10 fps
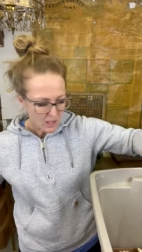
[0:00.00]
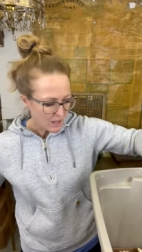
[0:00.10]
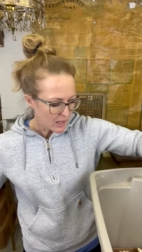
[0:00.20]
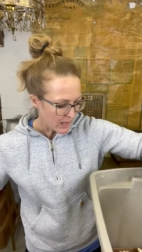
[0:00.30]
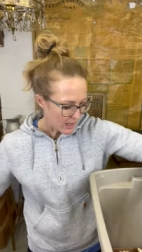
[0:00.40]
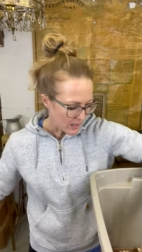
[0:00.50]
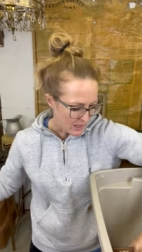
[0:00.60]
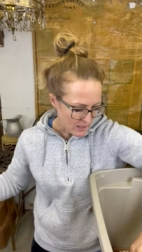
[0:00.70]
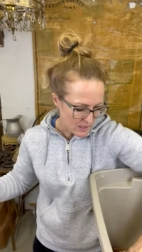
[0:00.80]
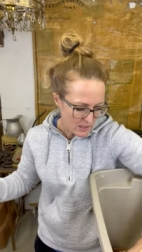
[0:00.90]

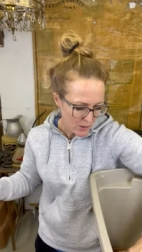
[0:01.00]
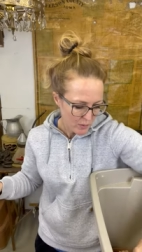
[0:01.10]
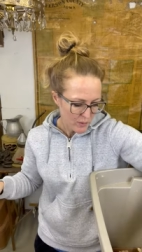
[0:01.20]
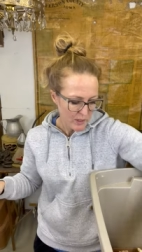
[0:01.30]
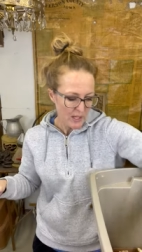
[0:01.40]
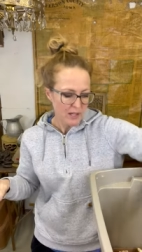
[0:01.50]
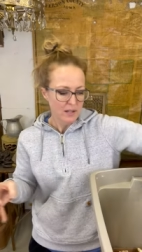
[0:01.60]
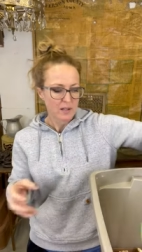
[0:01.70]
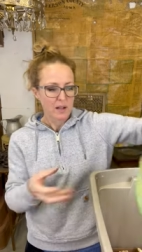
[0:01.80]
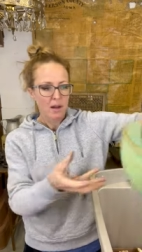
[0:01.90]
And hopefully
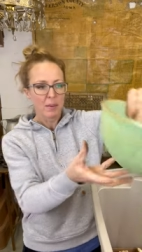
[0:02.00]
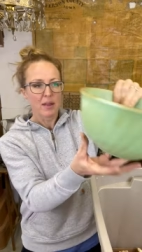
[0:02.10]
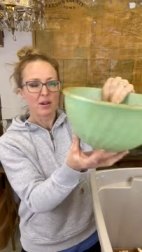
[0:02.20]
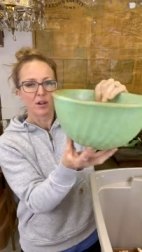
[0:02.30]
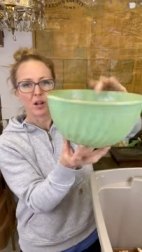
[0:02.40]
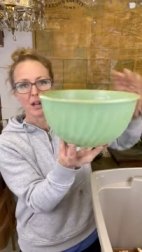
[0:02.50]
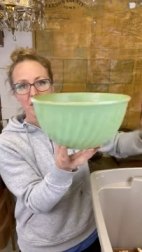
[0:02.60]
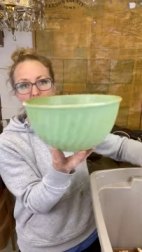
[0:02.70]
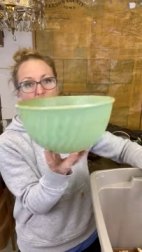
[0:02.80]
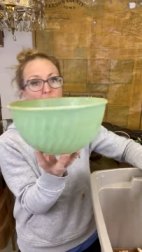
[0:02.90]
not my other girl. I
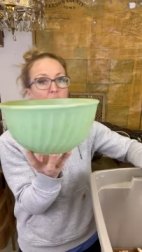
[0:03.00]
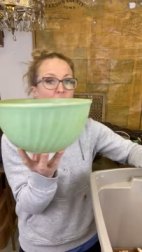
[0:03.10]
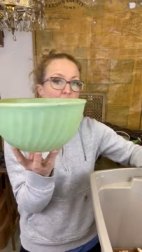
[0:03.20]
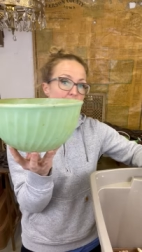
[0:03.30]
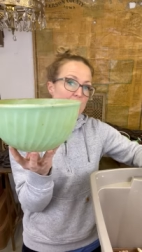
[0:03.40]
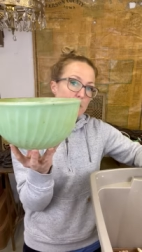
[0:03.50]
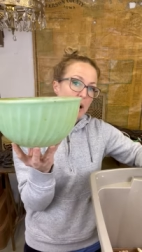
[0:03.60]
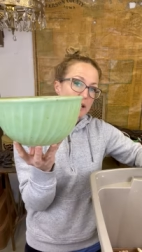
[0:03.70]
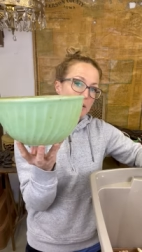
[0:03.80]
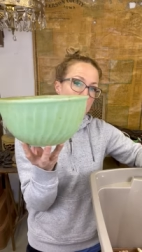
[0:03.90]
think this is
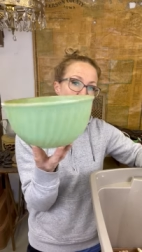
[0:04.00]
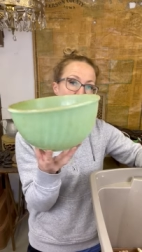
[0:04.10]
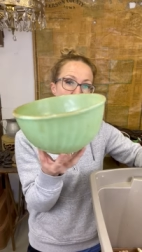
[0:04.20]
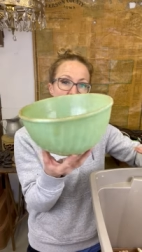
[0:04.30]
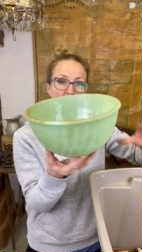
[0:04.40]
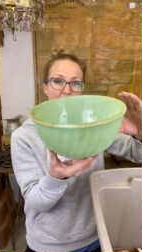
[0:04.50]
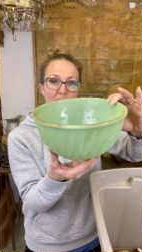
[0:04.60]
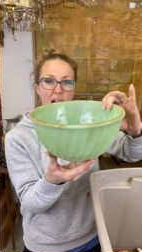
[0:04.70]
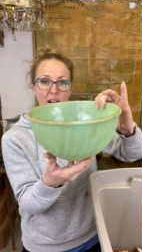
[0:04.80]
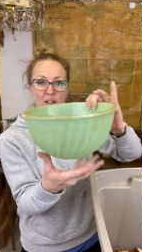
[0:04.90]
possibly jadeite.
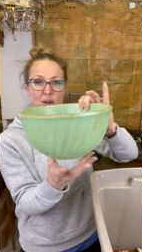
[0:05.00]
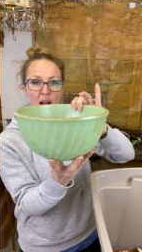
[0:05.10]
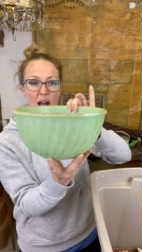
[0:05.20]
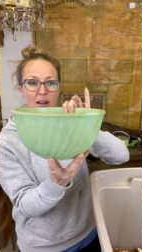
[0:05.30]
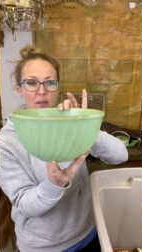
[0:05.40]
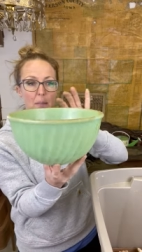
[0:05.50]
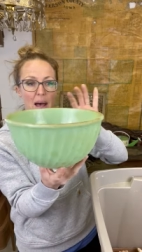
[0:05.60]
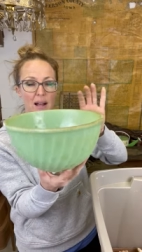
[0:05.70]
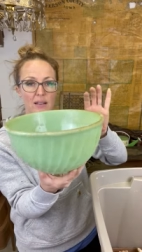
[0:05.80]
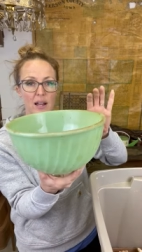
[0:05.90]
I do not have a,
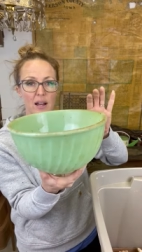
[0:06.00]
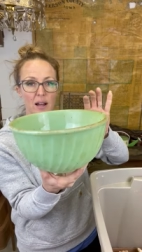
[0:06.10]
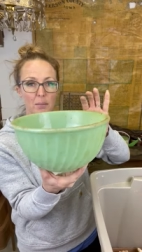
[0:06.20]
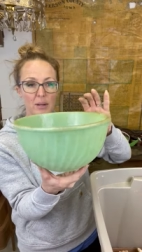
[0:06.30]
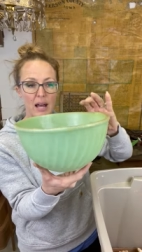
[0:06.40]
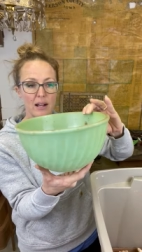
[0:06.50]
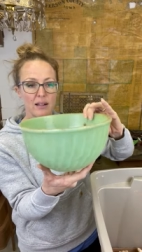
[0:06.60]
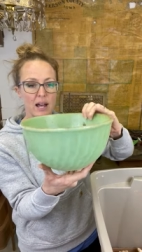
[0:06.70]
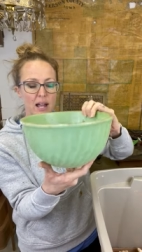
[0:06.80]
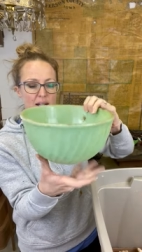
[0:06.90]
back a black
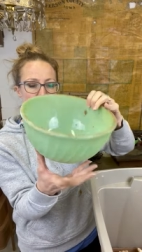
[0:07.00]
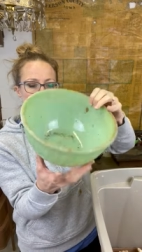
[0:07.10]
light,